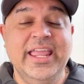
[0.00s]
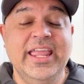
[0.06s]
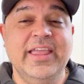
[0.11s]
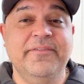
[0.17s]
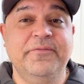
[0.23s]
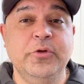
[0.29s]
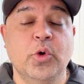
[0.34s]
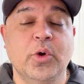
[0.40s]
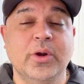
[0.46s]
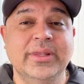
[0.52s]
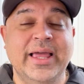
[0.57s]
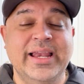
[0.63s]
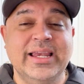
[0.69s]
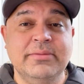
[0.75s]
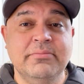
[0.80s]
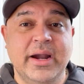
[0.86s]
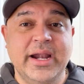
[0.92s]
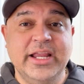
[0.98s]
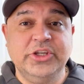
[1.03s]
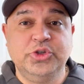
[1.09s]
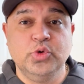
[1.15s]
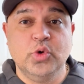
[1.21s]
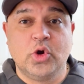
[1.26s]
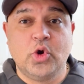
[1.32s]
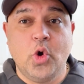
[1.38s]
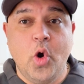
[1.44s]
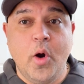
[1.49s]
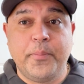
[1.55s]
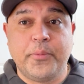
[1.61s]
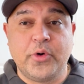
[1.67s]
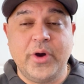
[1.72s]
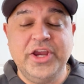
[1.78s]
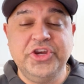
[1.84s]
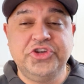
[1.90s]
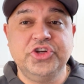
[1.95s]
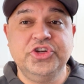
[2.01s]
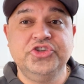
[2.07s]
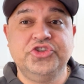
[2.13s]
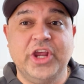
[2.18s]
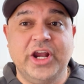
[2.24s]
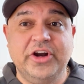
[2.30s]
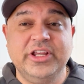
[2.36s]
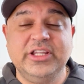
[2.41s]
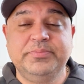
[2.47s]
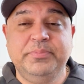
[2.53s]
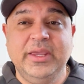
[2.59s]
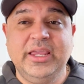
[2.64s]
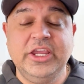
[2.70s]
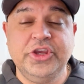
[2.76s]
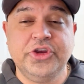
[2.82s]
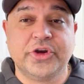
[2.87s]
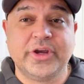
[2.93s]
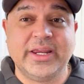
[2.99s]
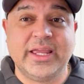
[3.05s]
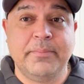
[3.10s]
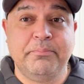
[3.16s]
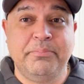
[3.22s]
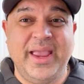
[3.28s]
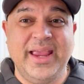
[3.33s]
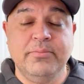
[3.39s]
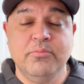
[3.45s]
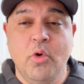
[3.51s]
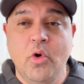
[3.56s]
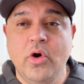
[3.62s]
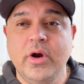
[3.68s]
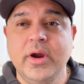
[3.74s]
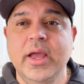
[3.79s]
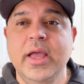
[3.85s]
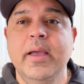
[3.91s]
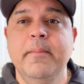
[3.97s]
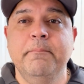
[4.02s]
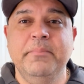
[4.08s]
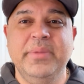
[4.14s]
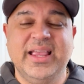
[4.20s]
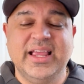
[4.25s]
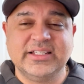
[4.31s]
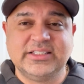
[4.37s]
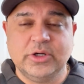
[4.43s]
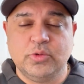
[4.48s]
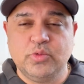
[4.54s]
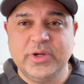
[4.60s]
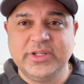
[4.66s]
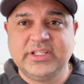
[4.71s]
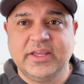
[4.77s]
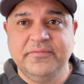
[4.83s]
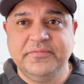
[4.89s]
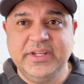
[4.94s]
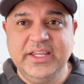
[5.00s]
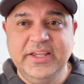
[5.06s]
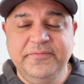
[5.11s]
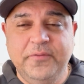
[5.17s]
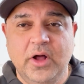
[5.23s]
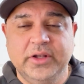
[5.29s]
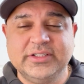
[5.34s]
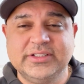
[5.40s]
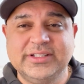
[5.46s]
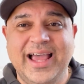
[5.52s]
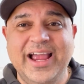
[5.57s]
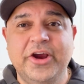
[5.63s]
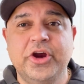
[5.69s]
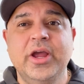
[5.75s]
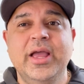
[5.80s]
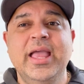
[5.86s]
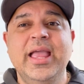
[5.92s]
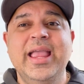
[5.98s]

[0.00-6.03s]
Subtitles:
If you are lending money to a corporation, generally speaking, you're going to get paid more because the risk of default is higher.